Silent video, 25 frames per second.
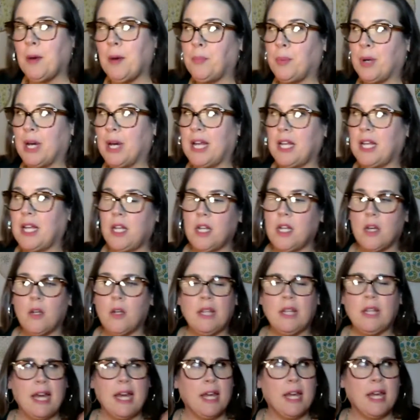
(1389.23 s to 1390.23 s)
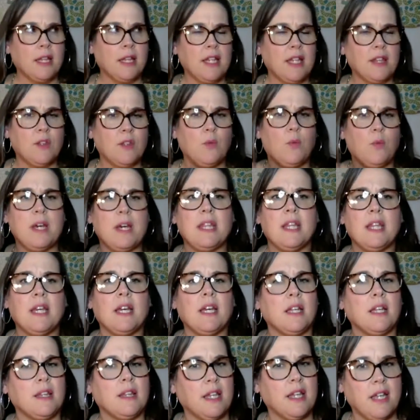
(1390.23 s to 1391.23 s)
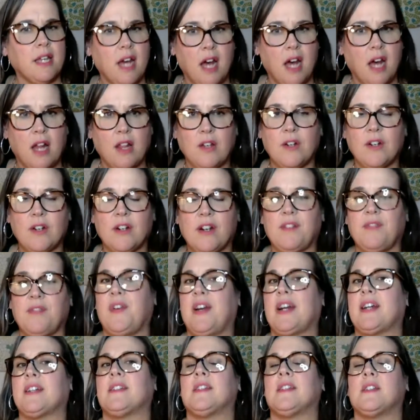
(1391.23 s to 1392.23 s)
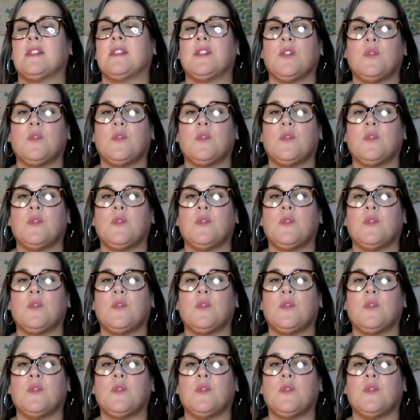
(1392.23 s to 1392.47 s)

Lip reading: But like the way that color affects us,